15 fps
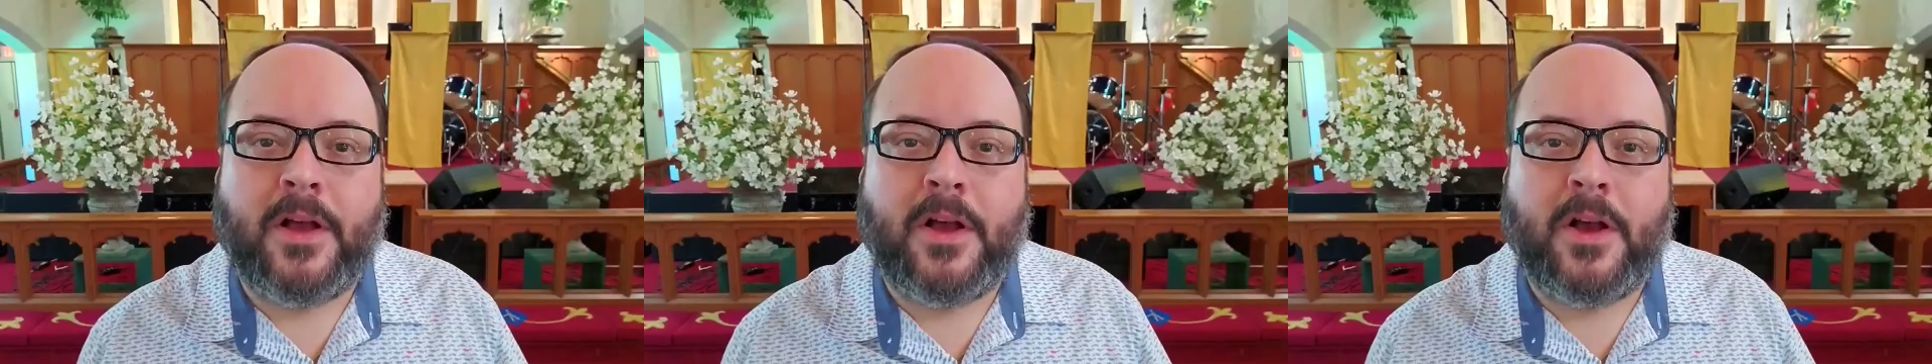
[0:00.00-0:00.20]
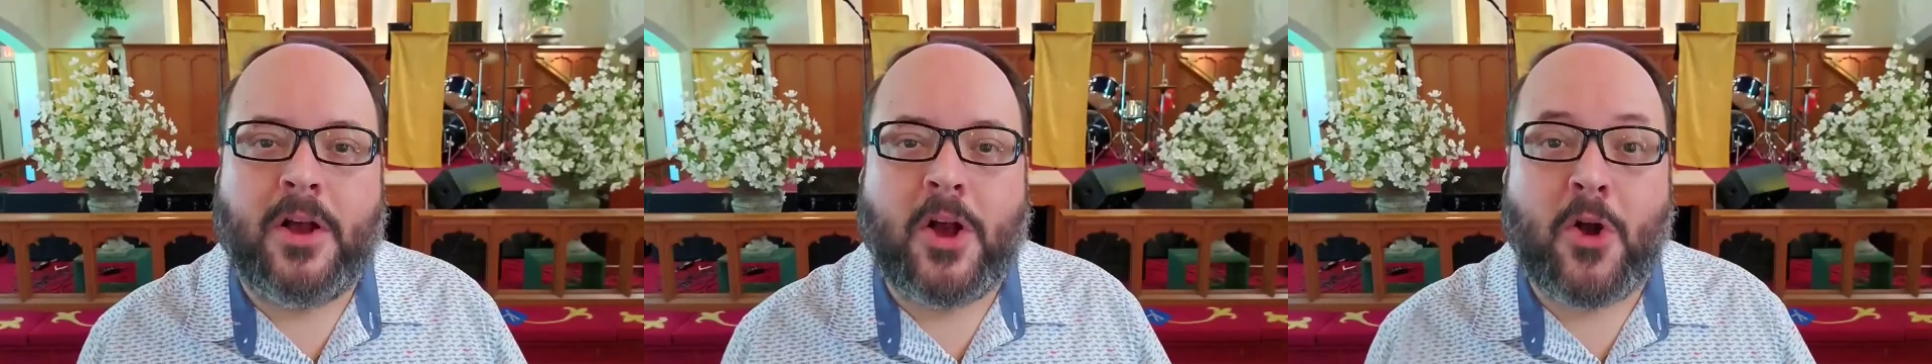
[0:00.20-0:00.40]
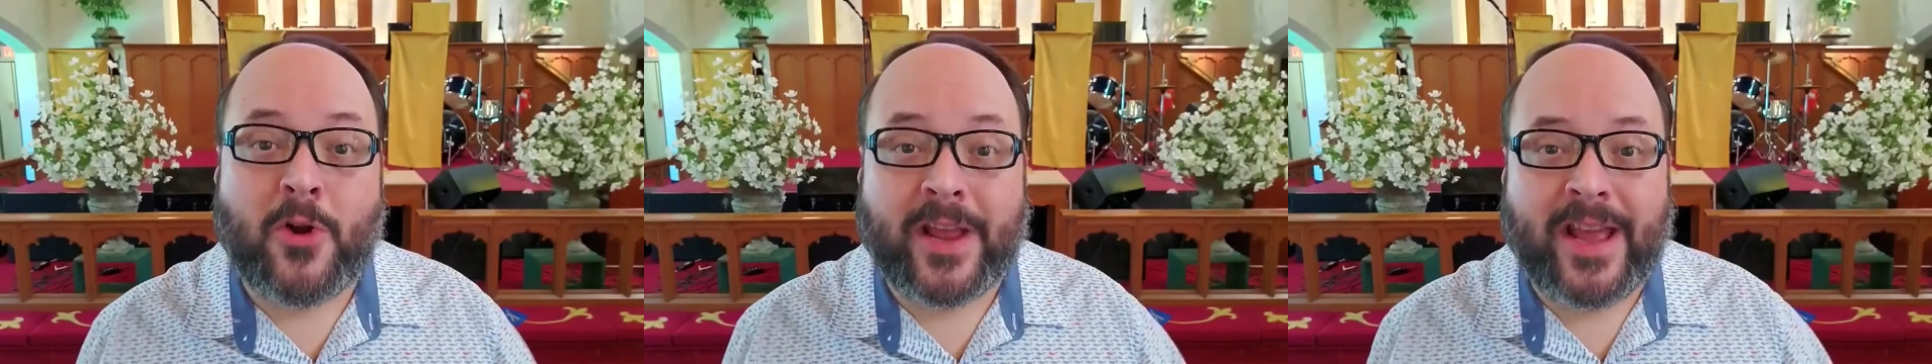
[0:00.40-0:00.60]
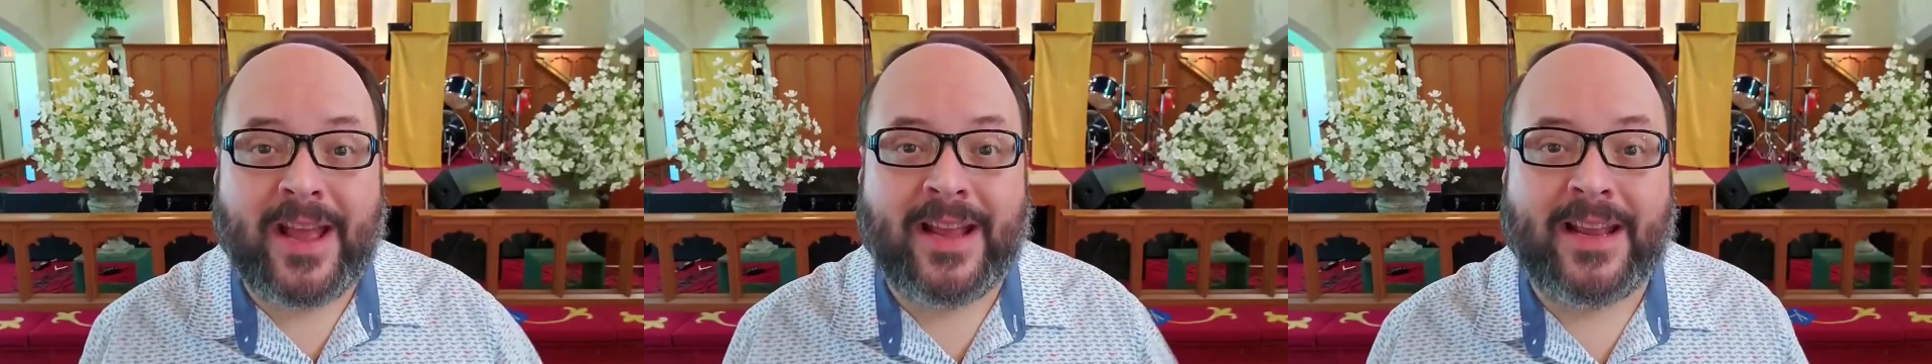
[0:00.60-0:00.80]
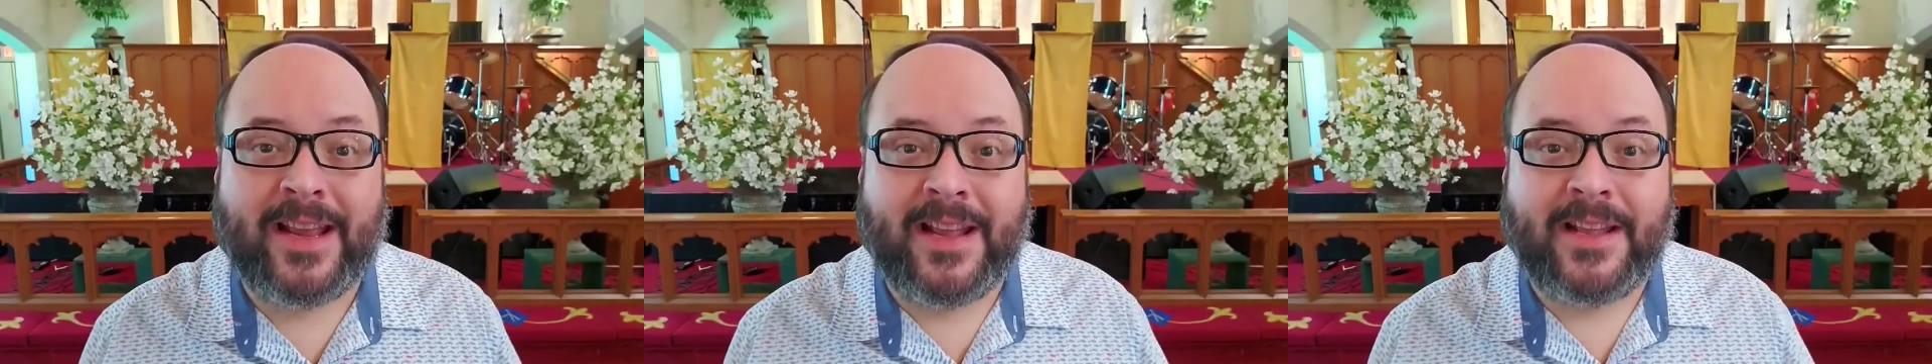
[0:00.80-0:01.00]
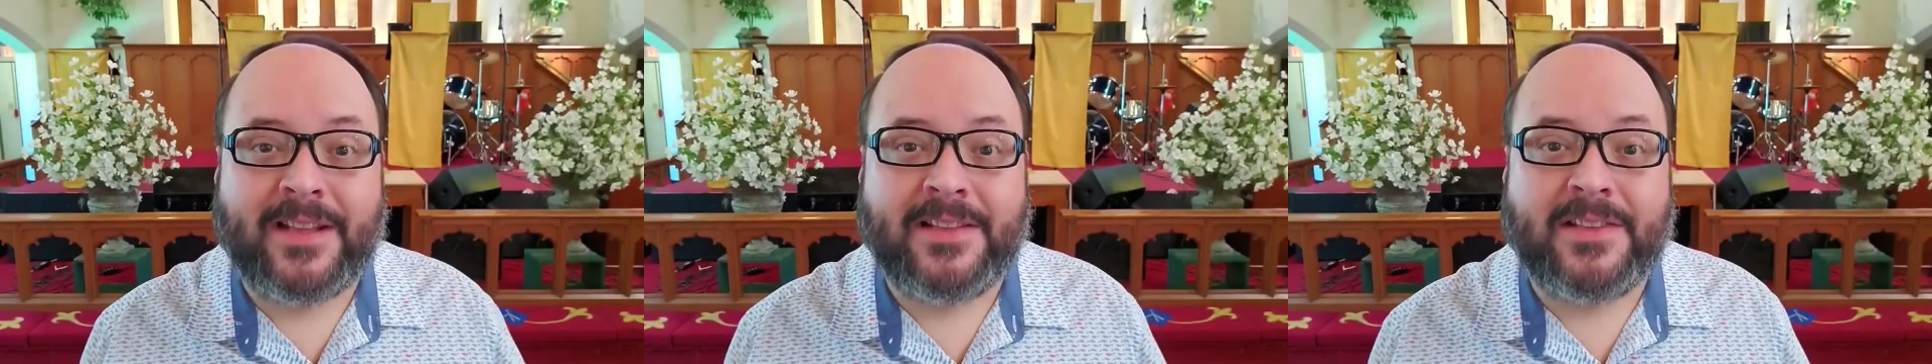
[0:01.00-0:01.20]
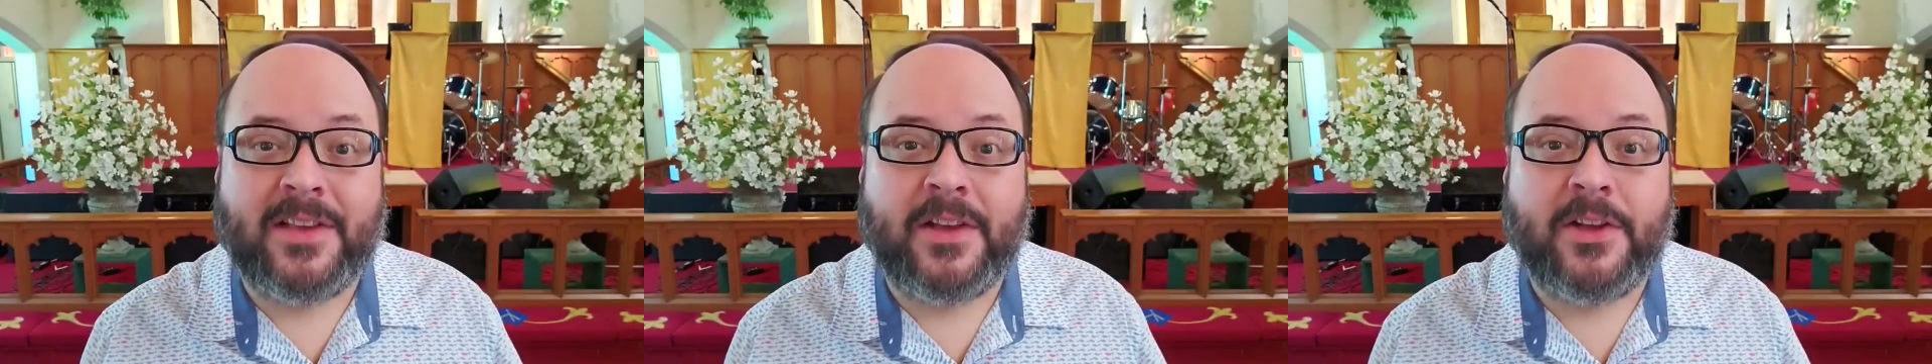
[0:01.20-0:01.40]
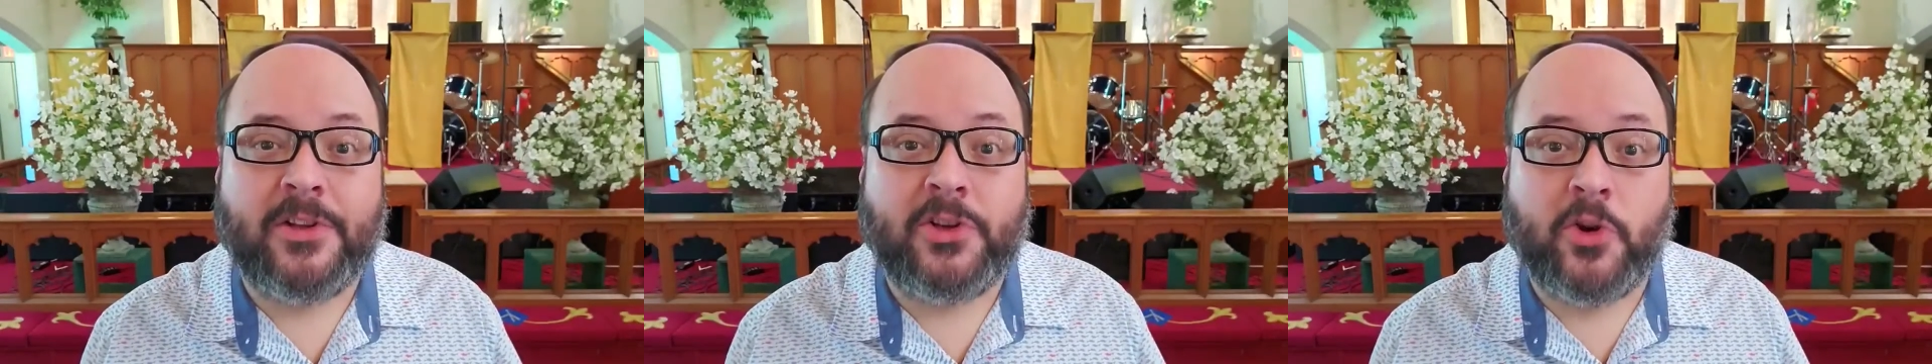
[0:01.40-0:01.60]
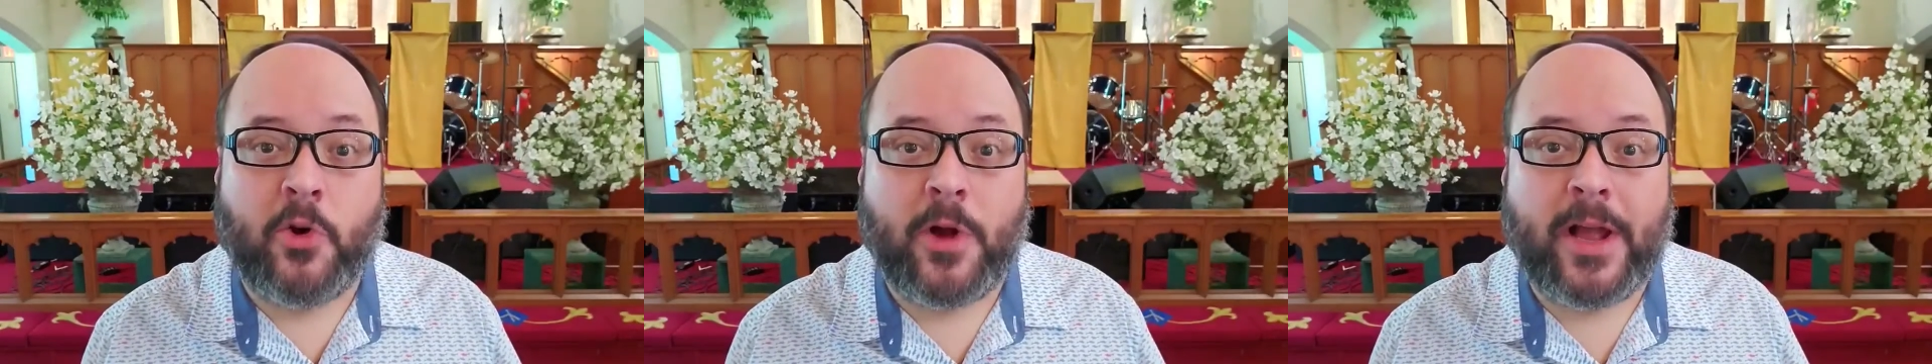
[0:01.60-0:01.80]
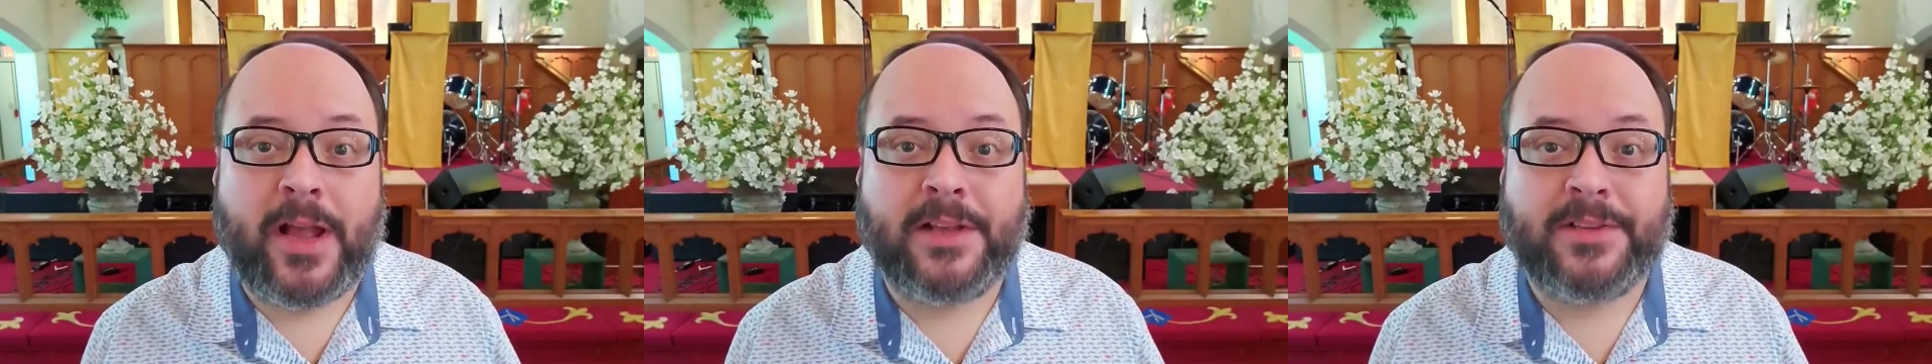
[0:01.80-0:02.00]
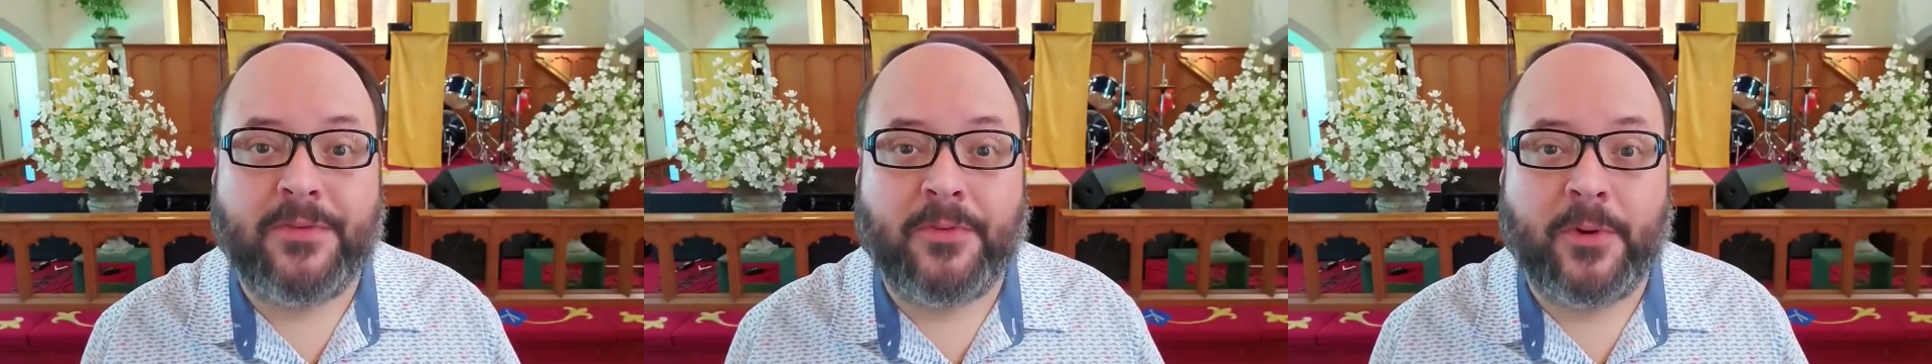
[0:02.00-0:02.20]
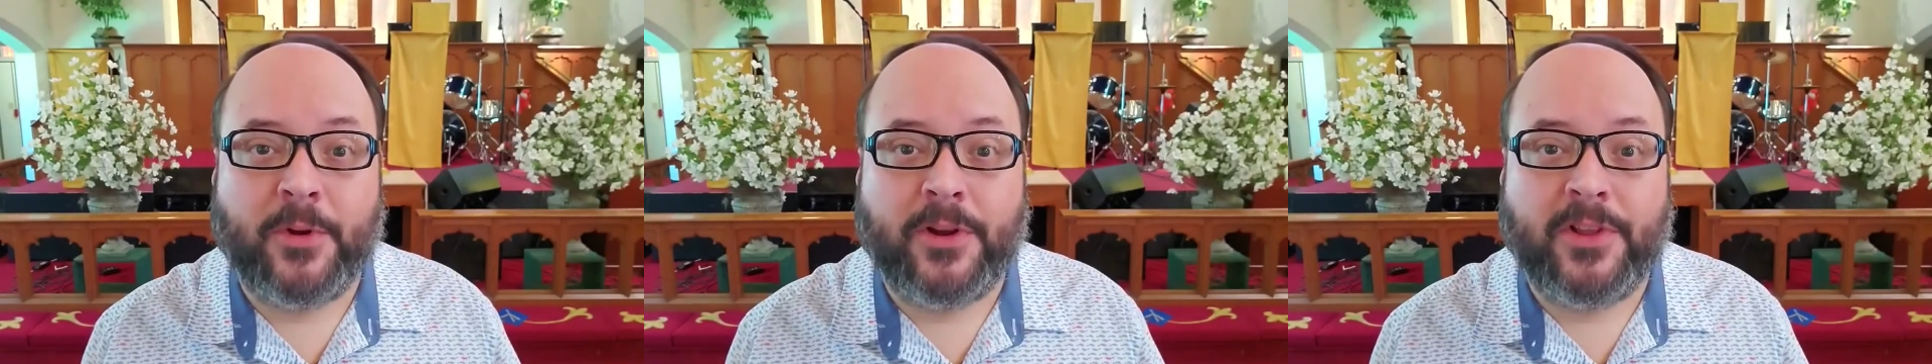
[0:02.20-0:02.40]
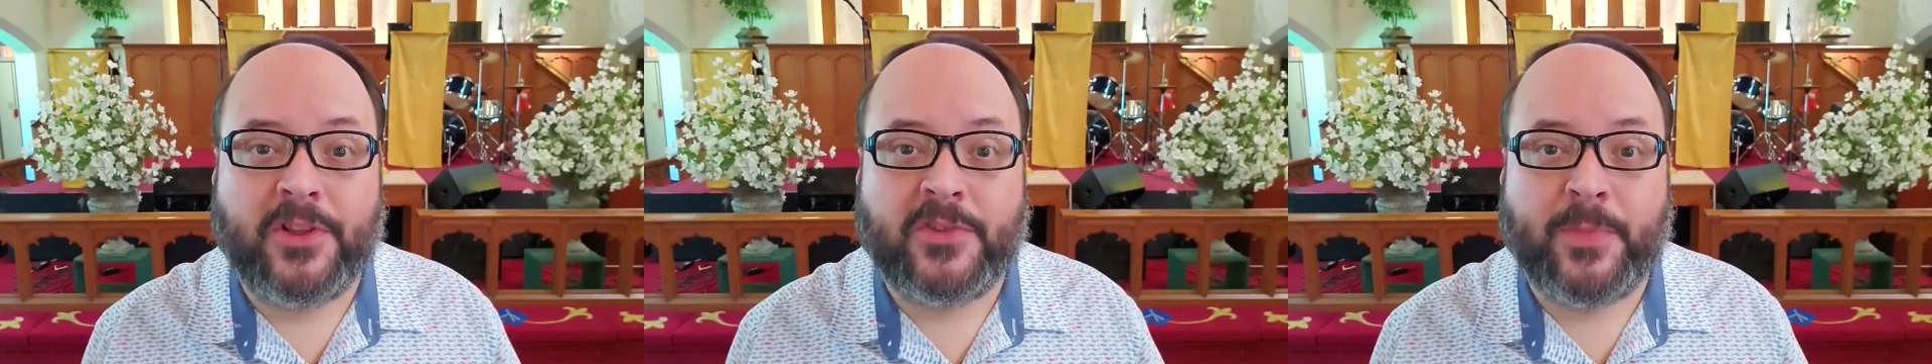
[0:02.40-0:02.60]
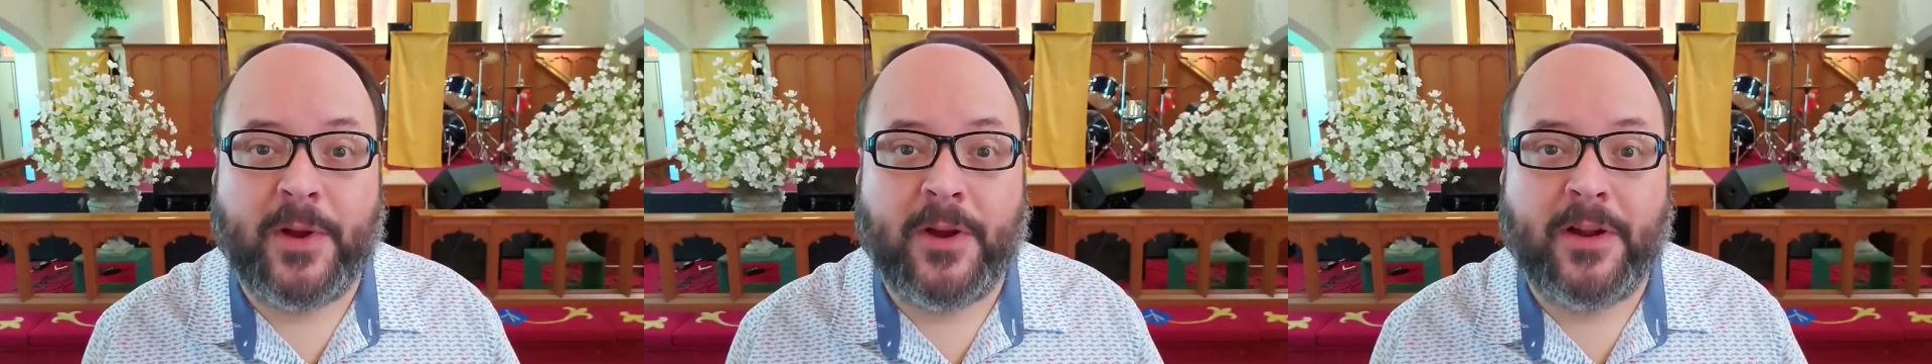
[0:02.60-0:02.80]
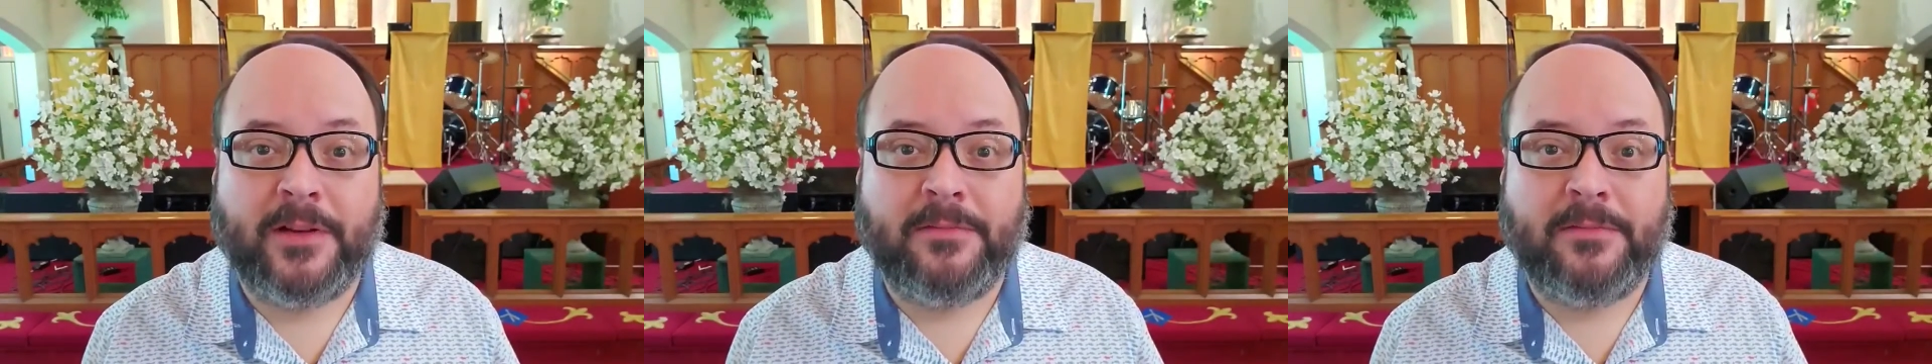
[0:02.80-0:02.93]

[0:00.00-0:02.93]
Okay, kids. Joy is a fruit of the Spirit.